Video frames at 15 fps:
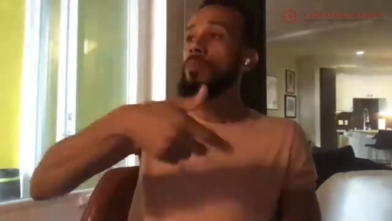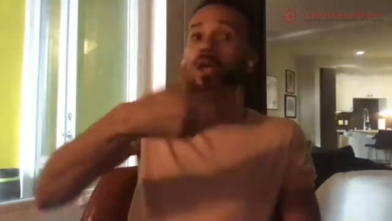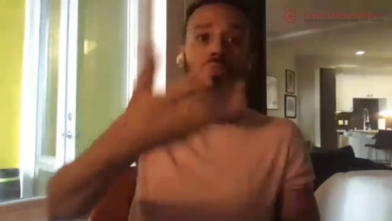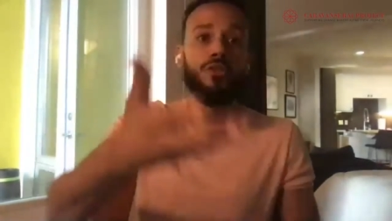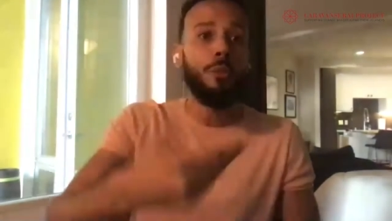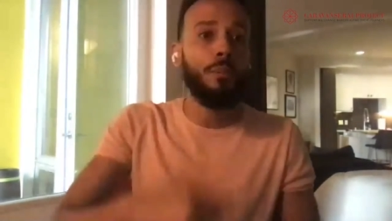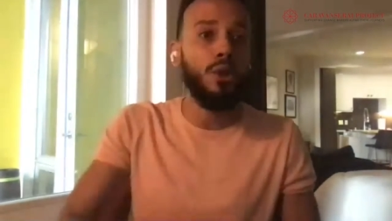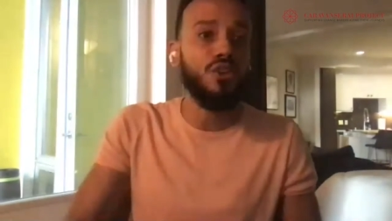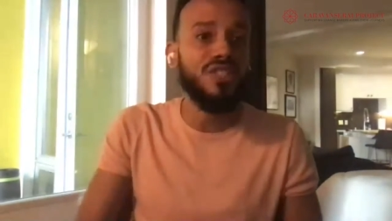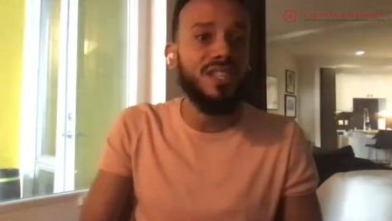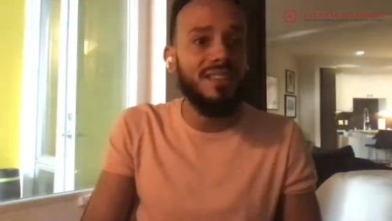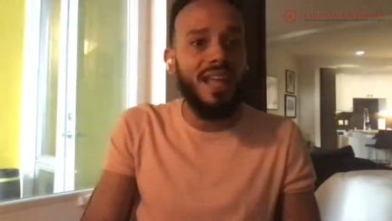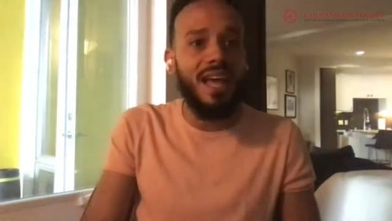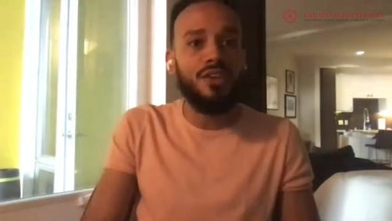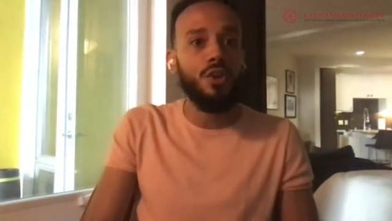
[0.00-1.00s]
the
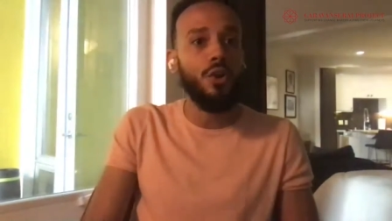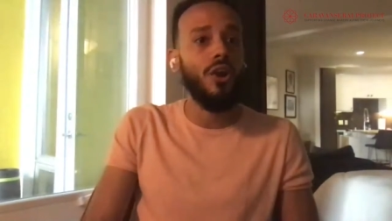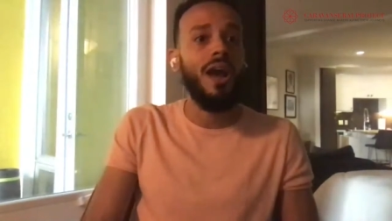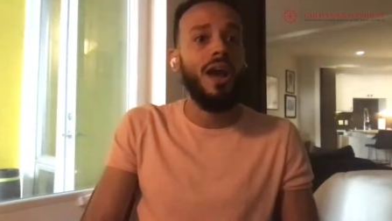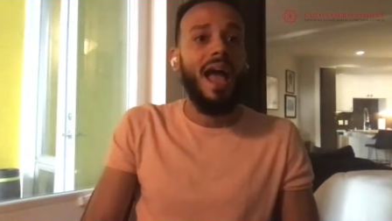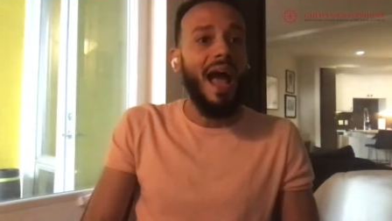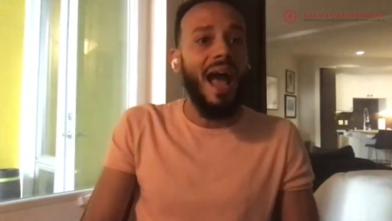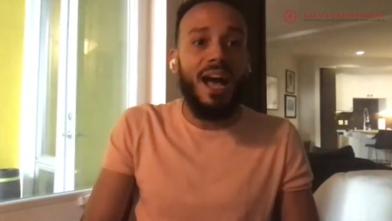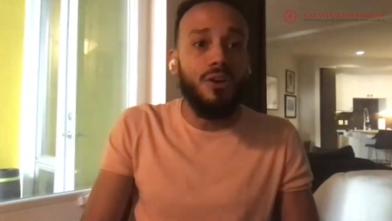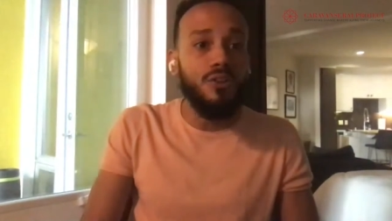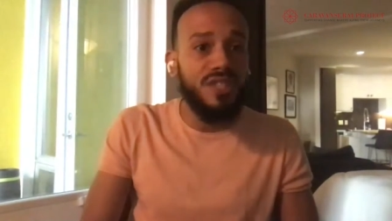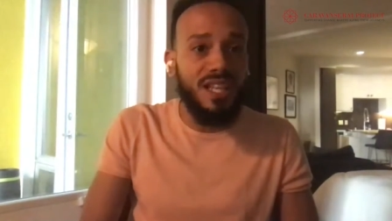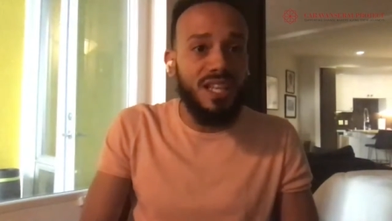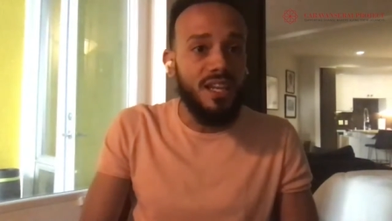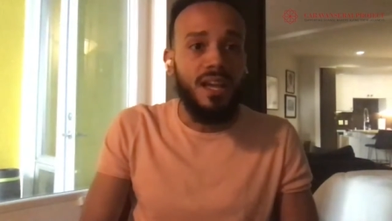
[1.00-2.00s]
person that you're
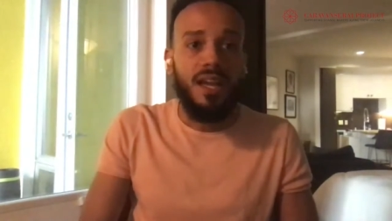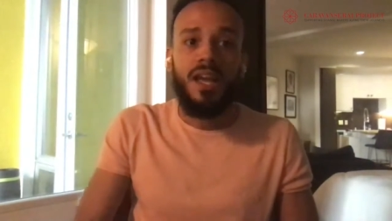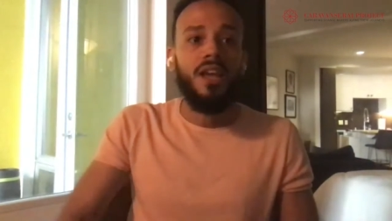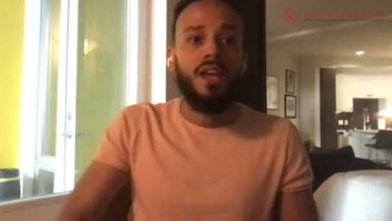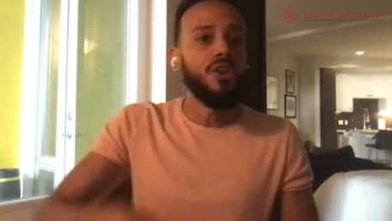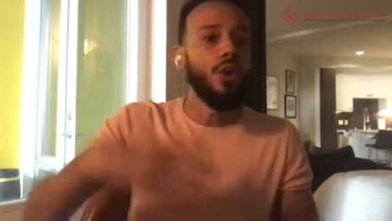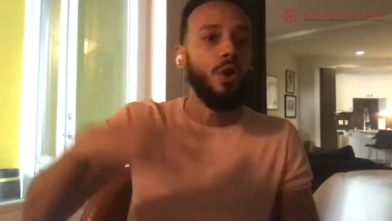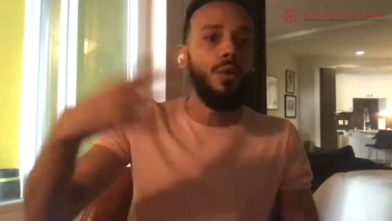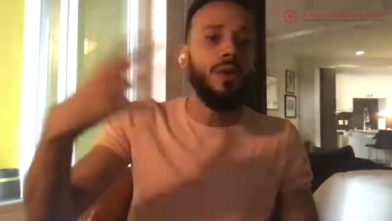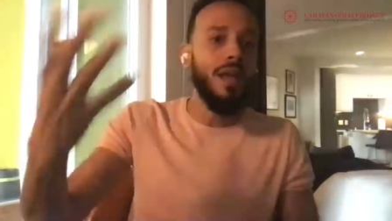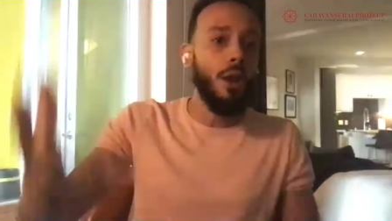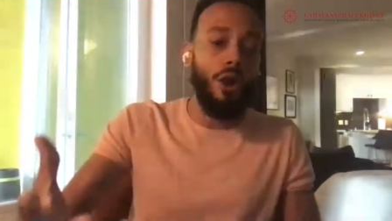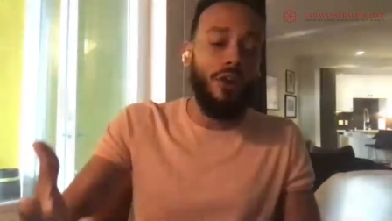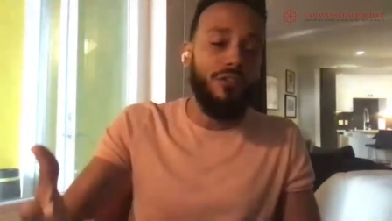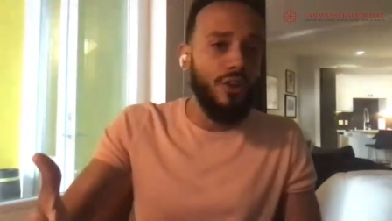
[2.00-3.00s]
housing,
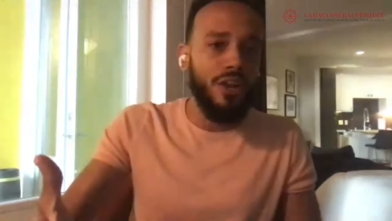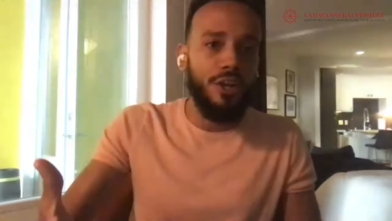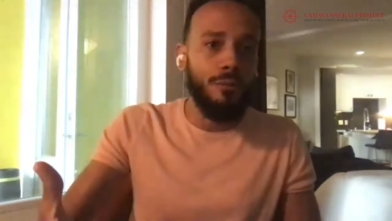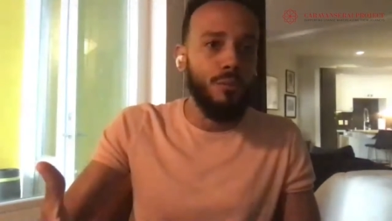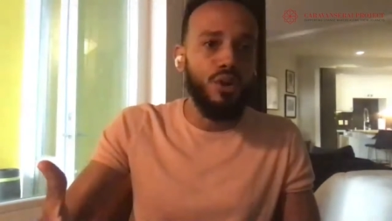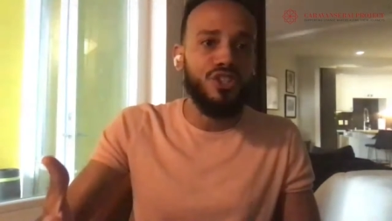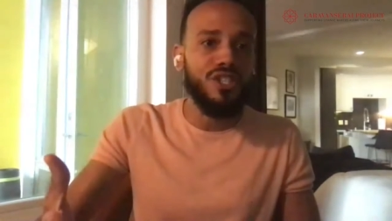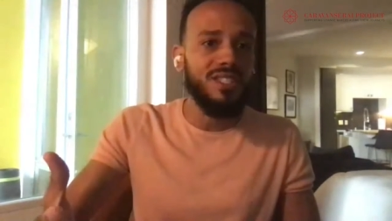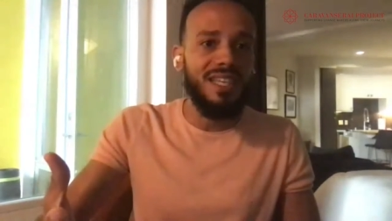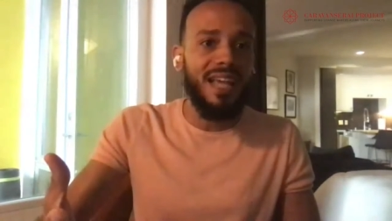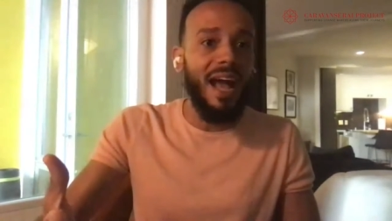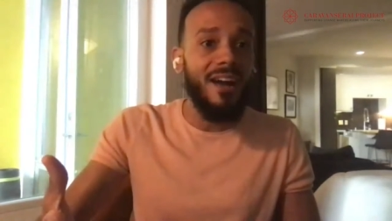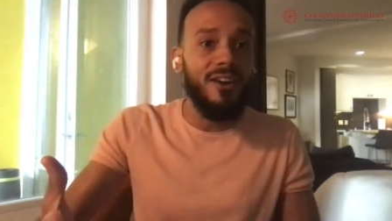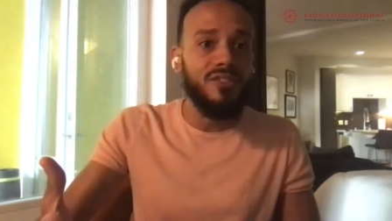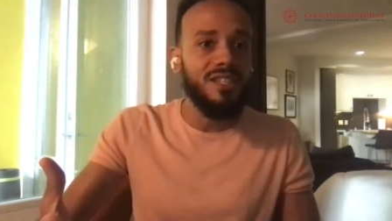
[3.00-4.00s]
offering
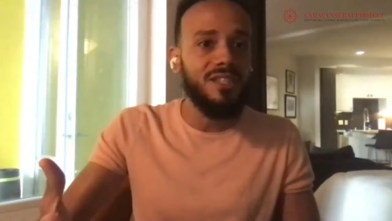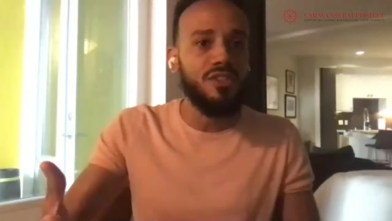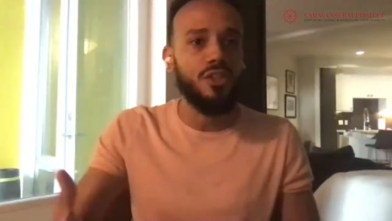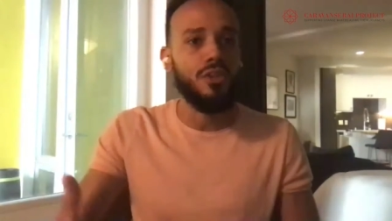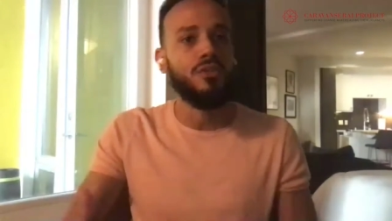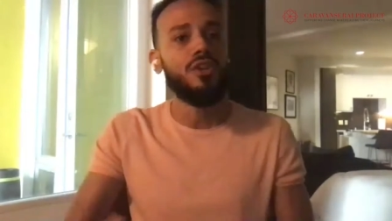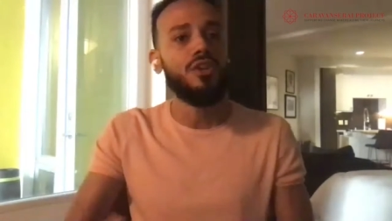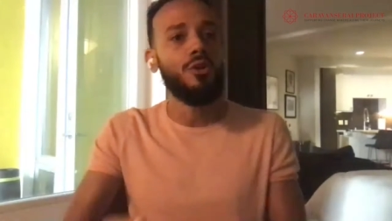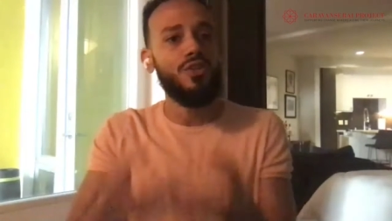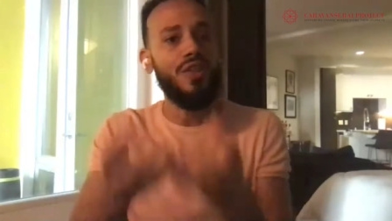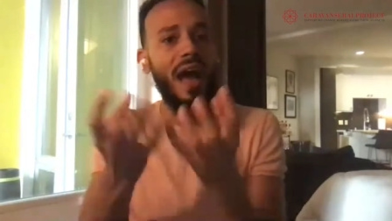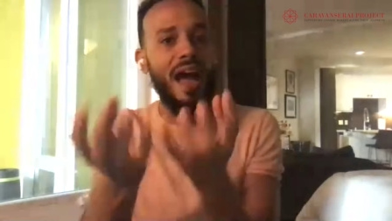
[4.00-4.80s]
emergency housing to.